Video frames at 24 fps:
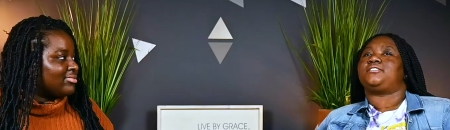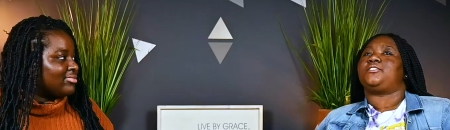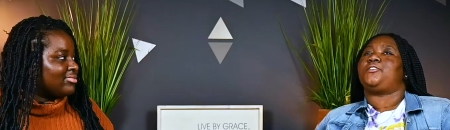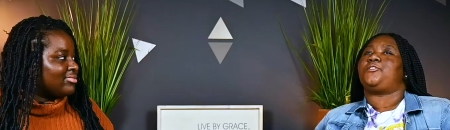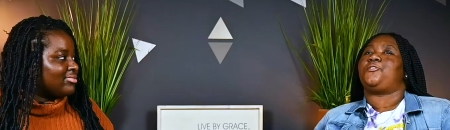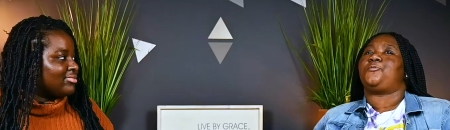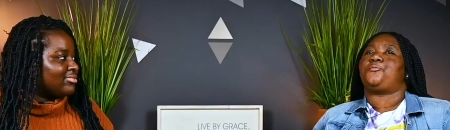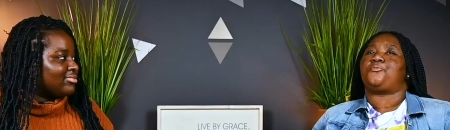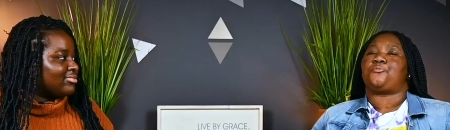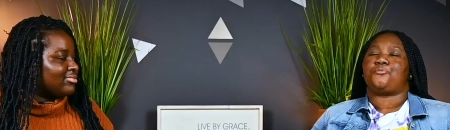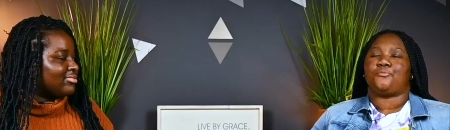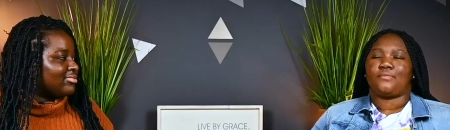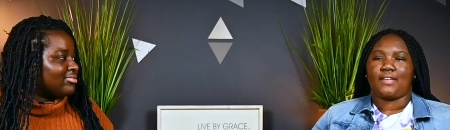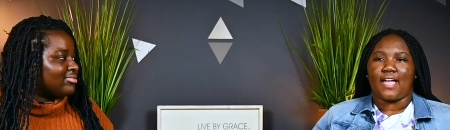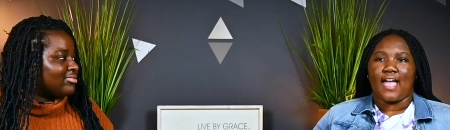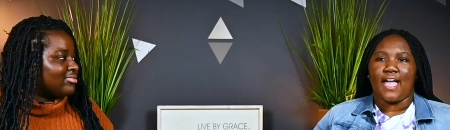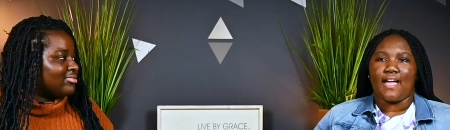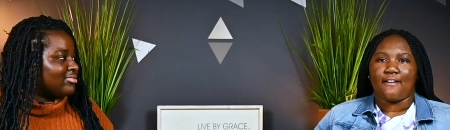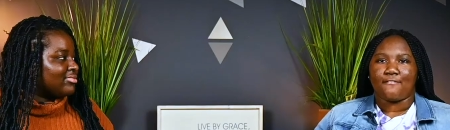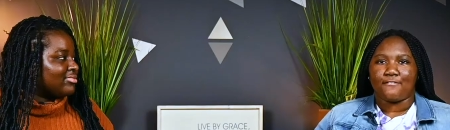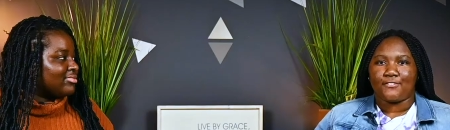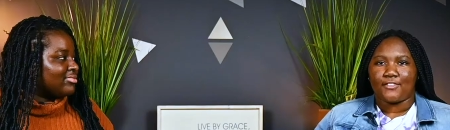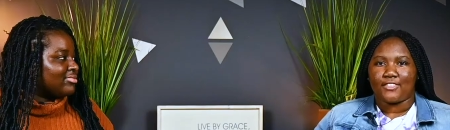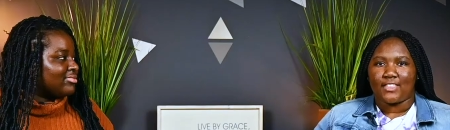Speaker 1: so
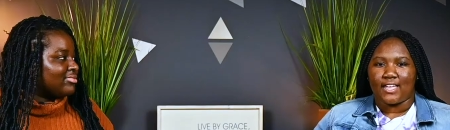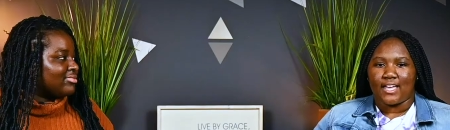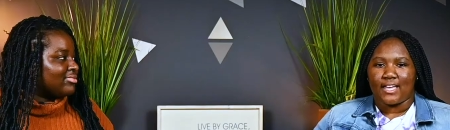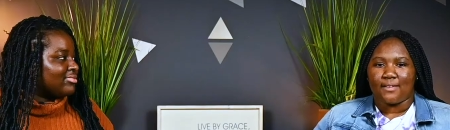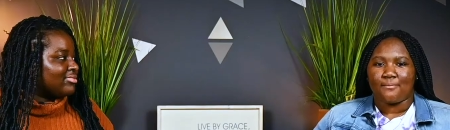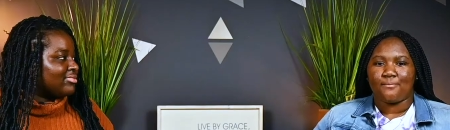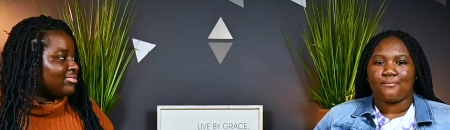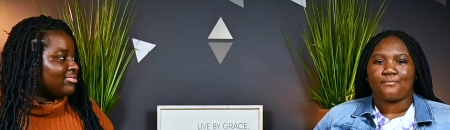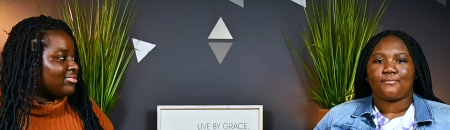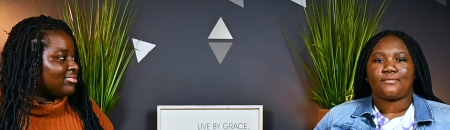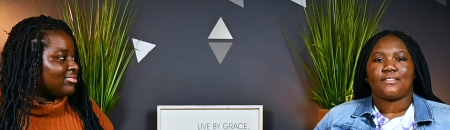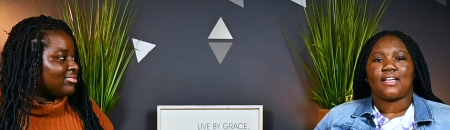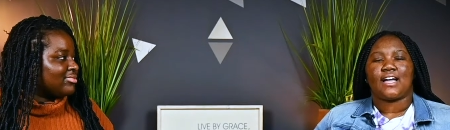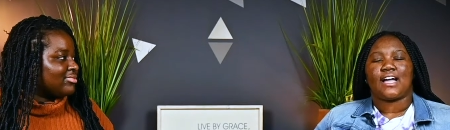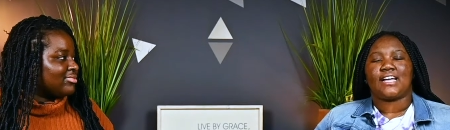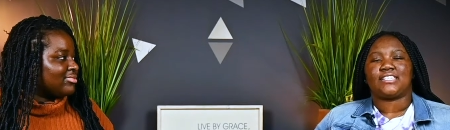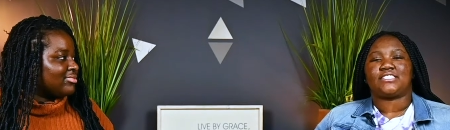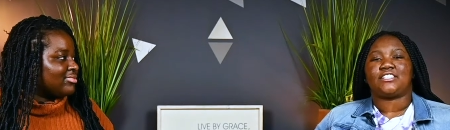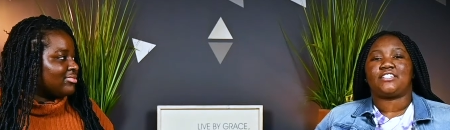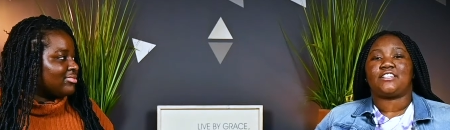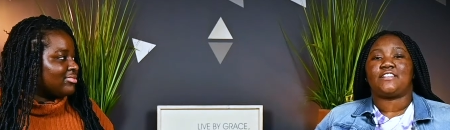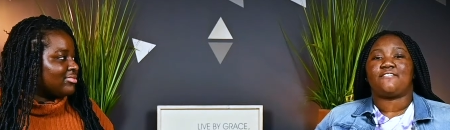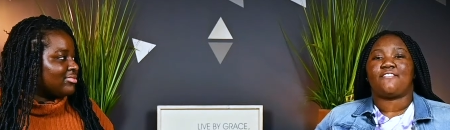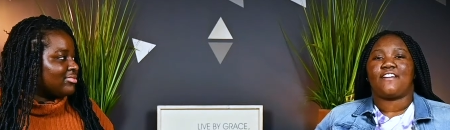after that,
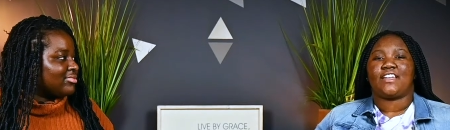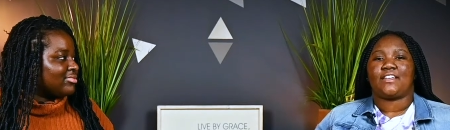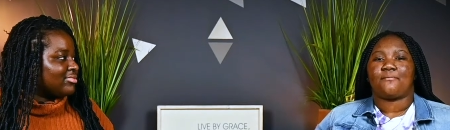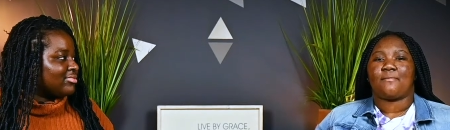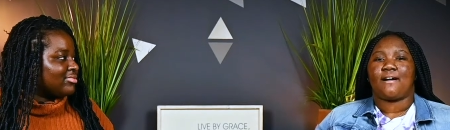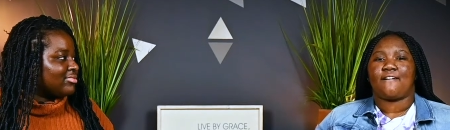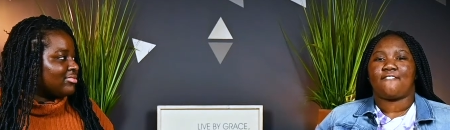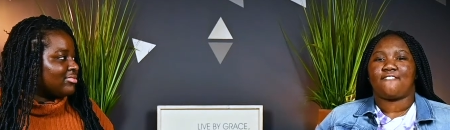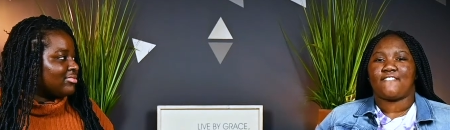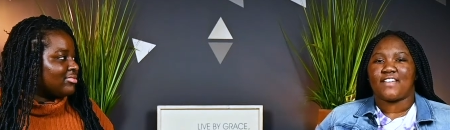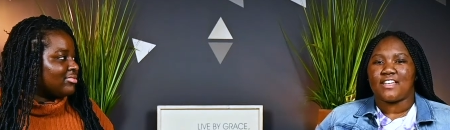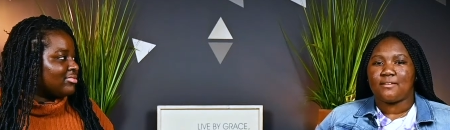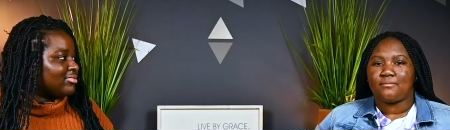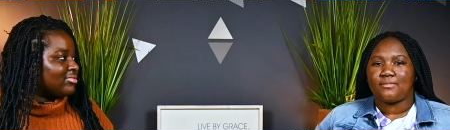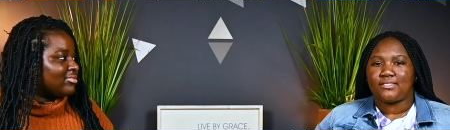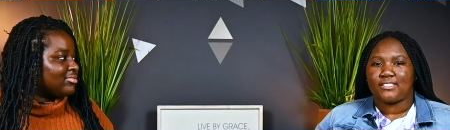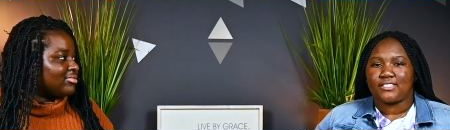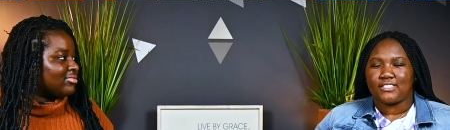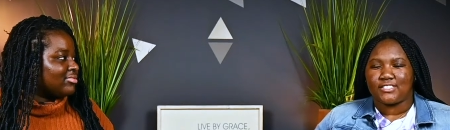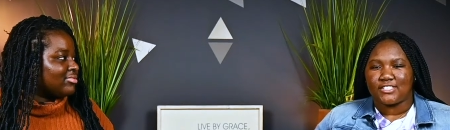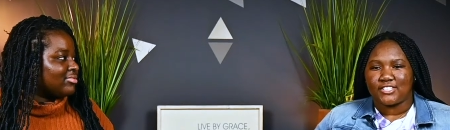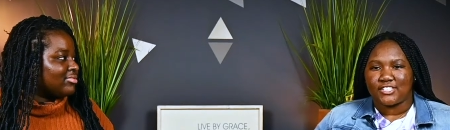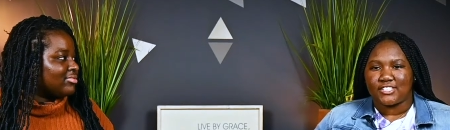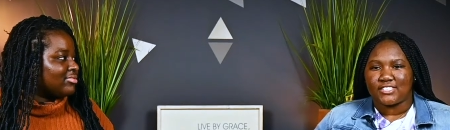I started inviting my
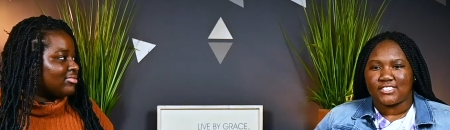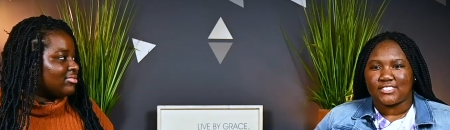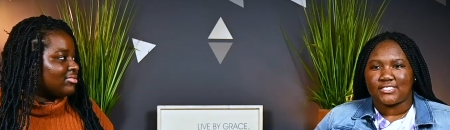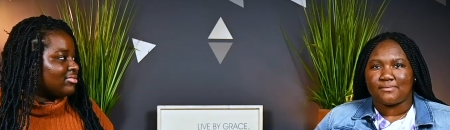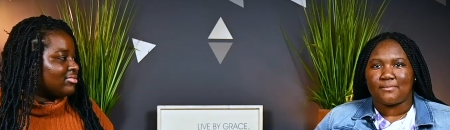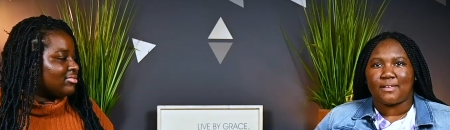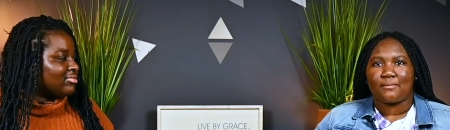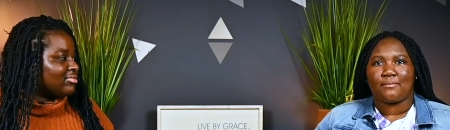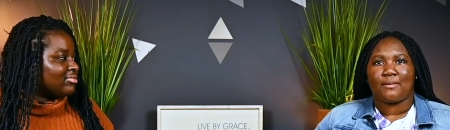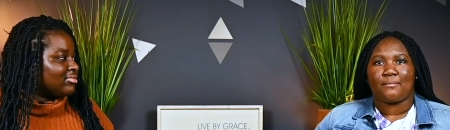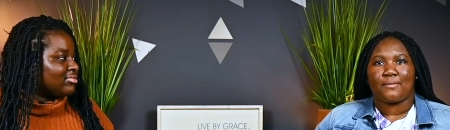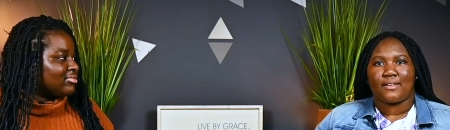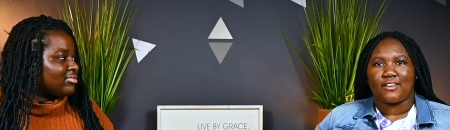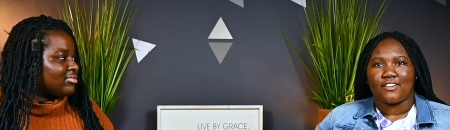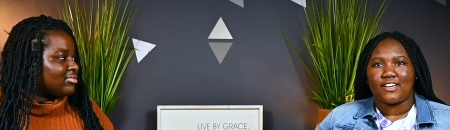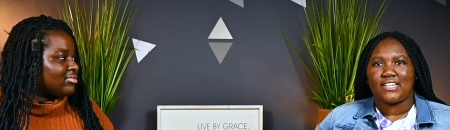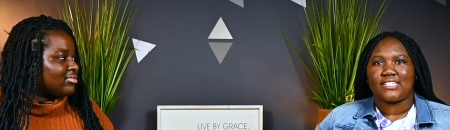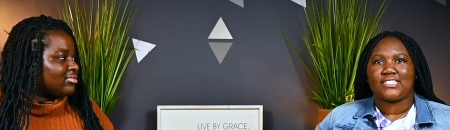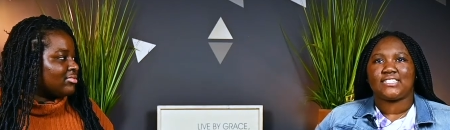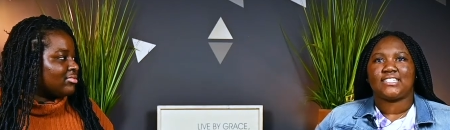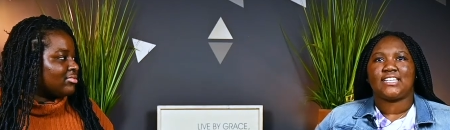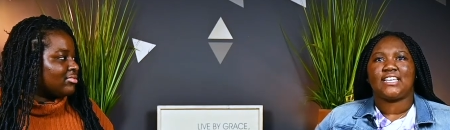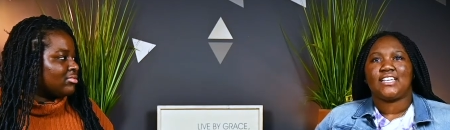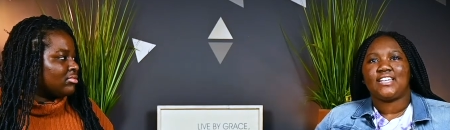family to church, like my
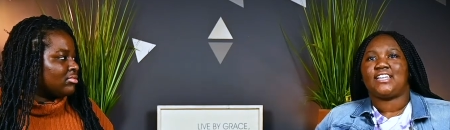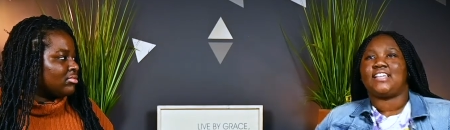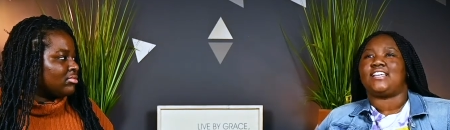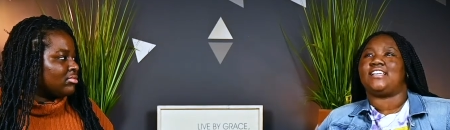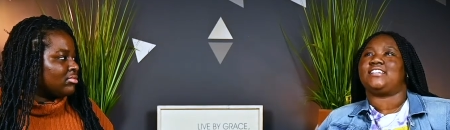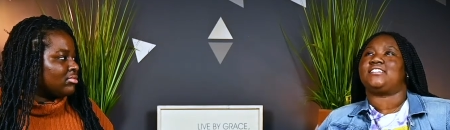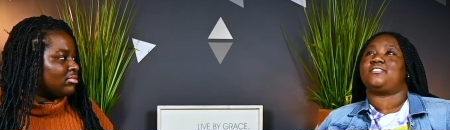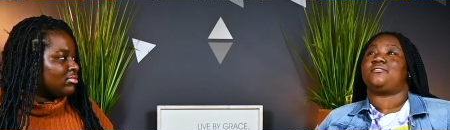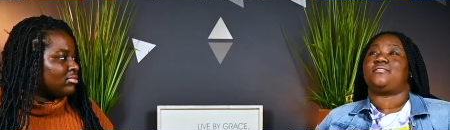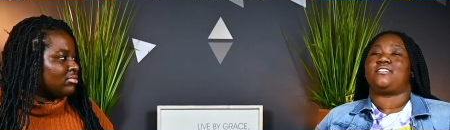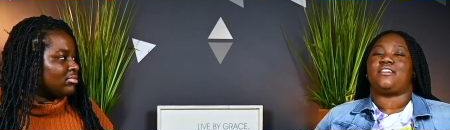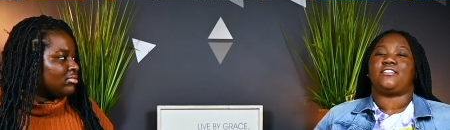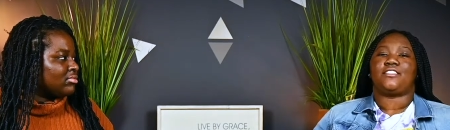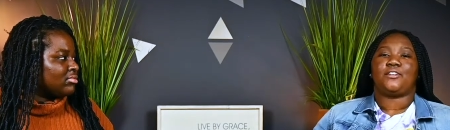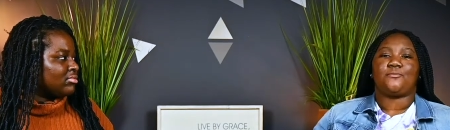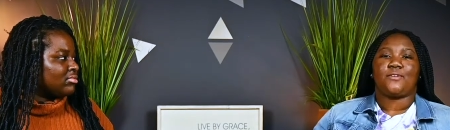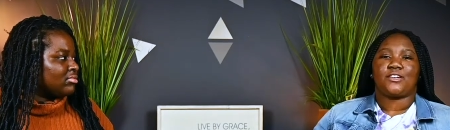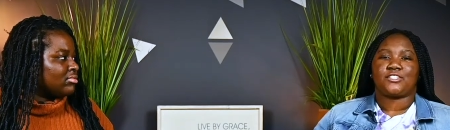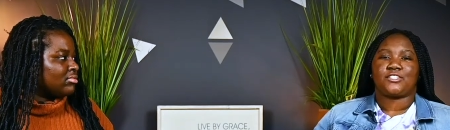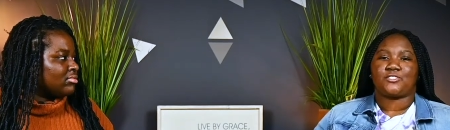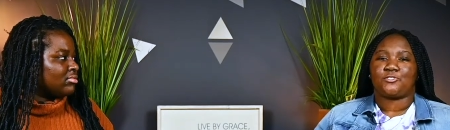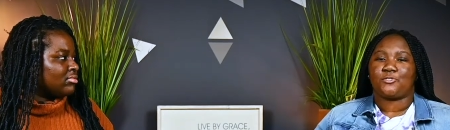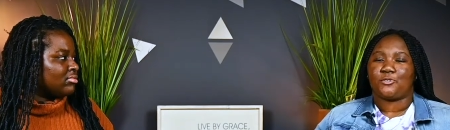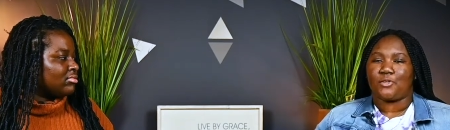parents, and so now they
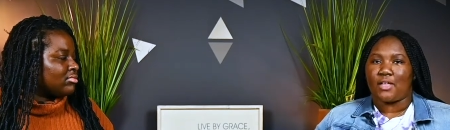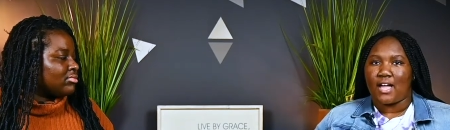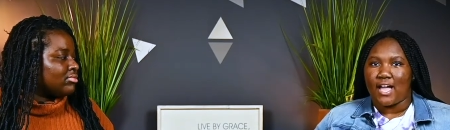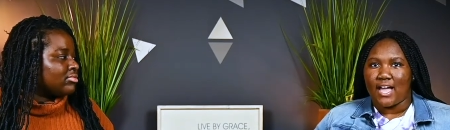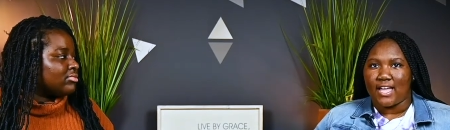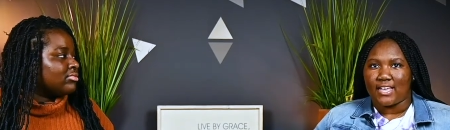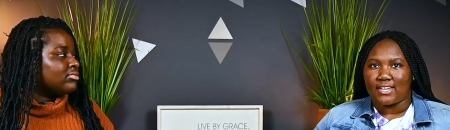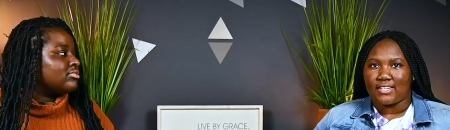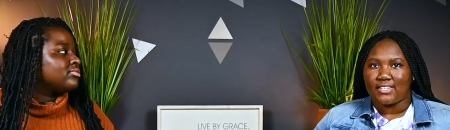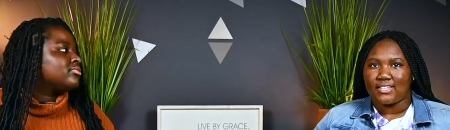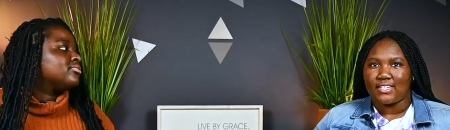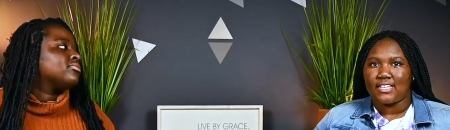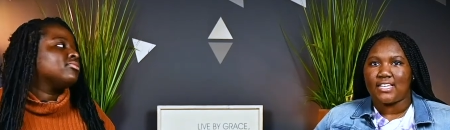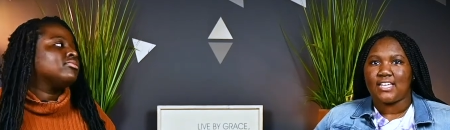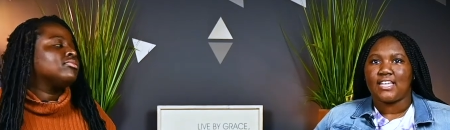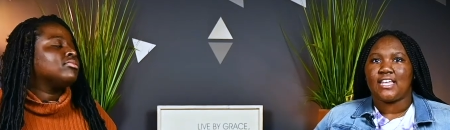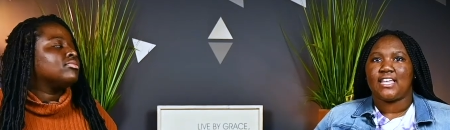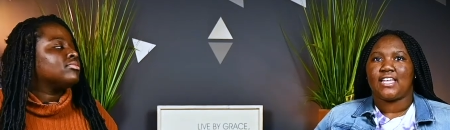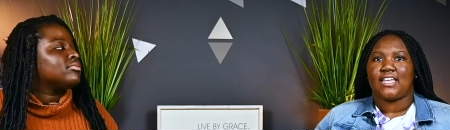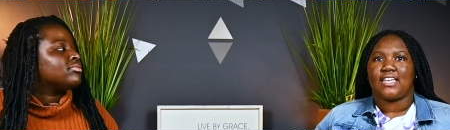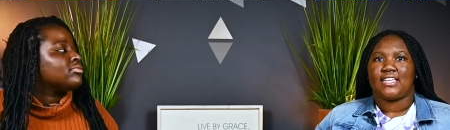watch online.